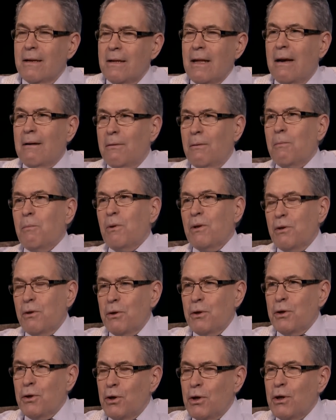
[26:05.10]
no, but
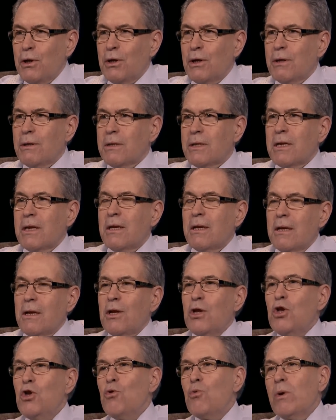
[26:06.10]
you, you, you, see,
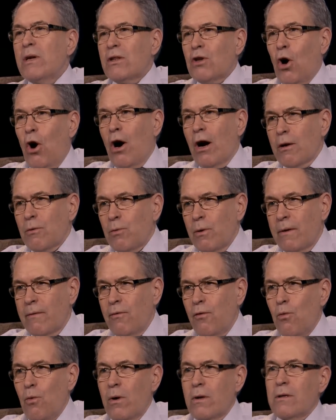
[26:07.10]
you went to Hartwick
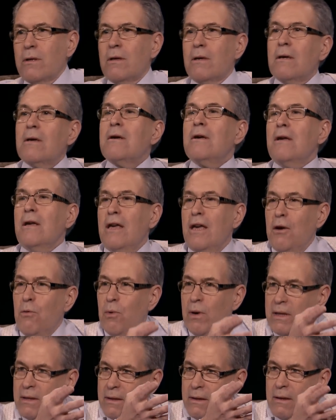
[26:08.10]
for one year. He
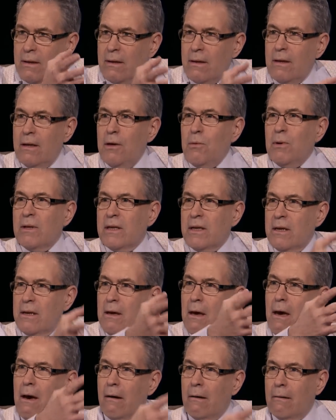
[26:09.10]
went to he went to
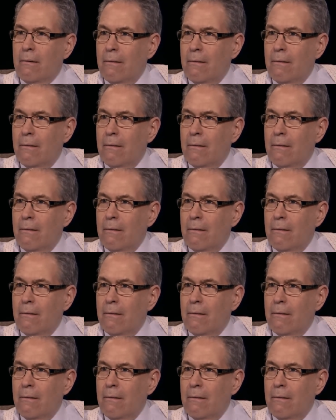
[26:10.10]
Yale.